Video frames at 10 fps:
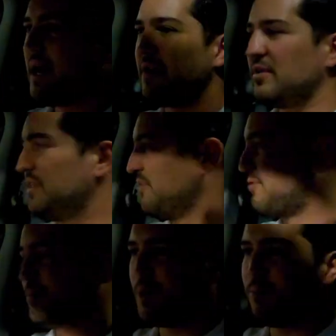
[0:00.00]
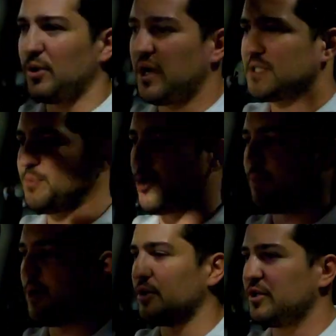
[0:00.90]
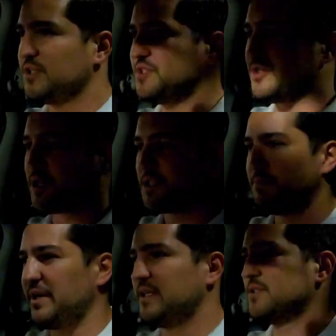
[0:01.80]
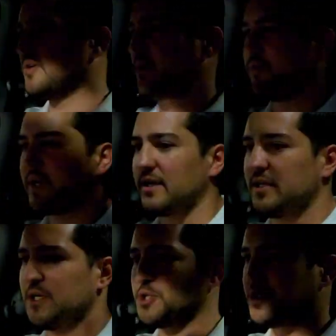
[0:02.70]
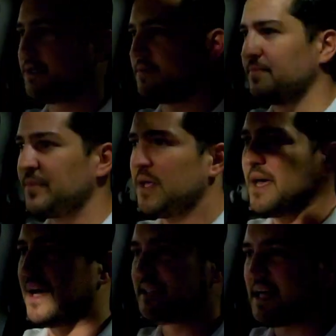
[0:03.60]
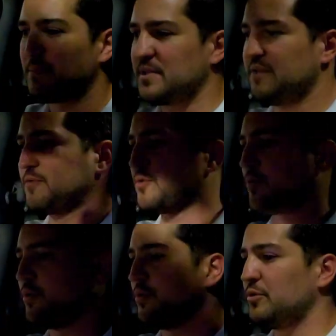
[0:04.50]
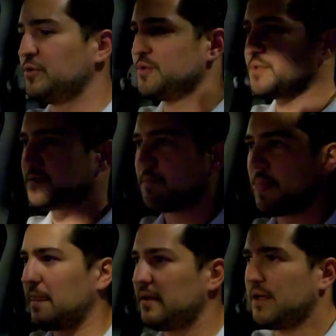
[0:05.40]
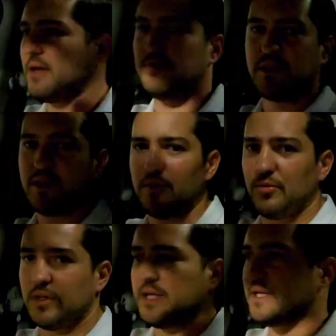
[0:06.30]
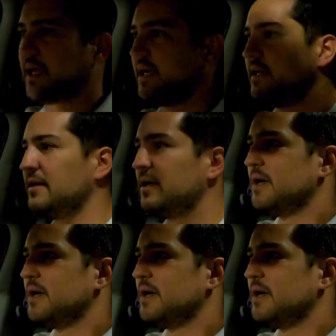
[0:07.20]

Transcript: Everything from your blind spot monitors, you've got speed sign recognition, adaptive cruise, everything you really need.